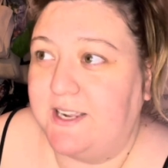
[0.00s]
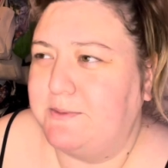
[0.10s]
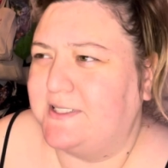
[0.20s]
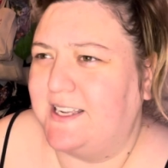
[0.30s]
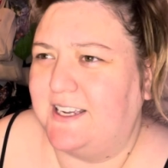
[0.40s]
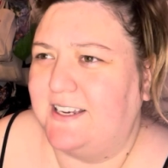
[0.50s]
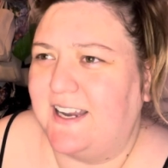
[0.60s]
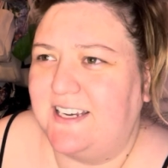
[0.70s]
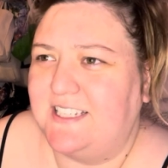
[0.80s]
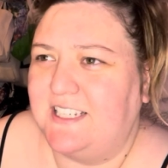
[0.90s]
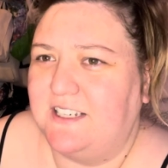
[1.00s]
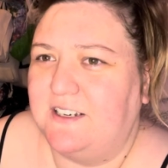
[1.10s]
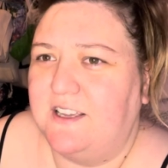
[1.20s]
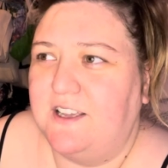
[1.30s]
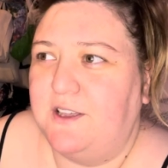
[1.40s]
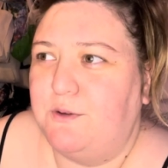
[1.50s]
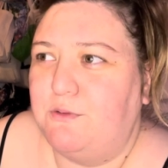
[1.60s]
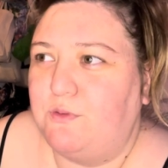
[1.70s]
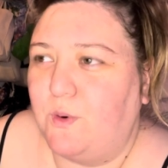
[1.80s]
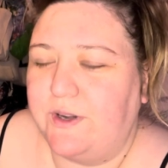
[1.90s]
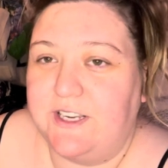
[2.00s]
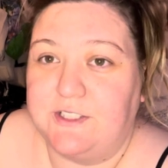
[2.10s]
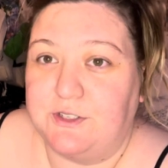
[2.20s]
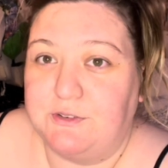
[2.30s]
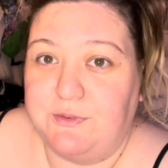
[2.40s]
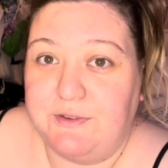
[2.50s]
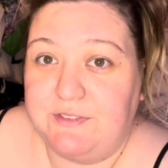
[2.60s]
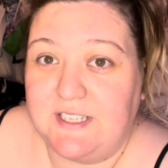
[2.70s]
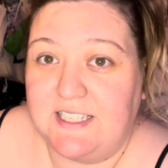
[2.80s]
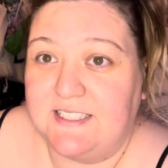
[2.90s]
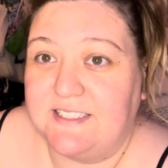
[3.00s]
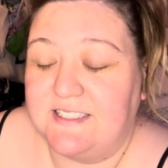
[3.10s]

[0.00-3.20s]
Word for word: It was like a 1940s or 50s